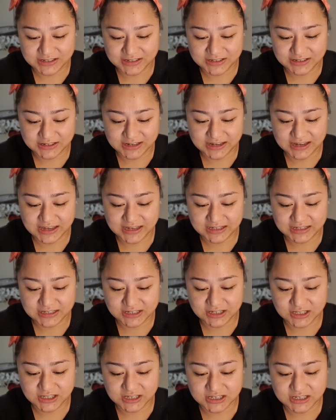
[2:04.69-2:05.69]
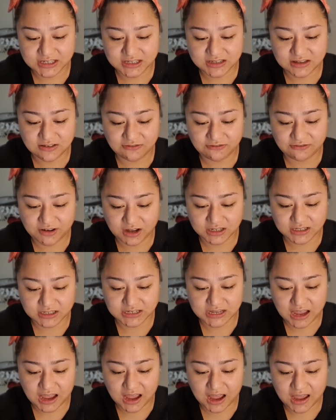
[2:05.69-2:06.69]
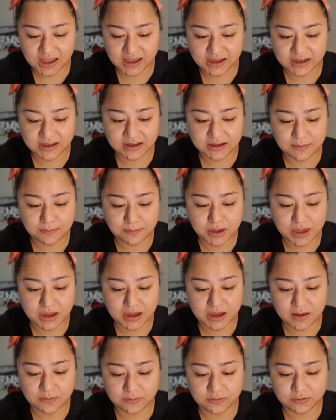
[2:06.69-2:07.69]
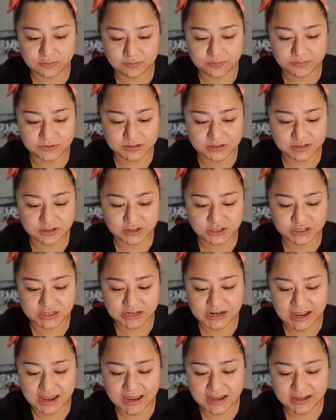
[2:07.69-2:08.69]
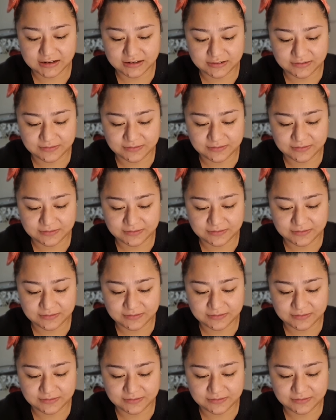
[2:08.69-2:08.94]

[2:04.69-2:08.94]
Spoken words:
Okay, so this is the Foxy Eye makeup. Oops, there's an ad.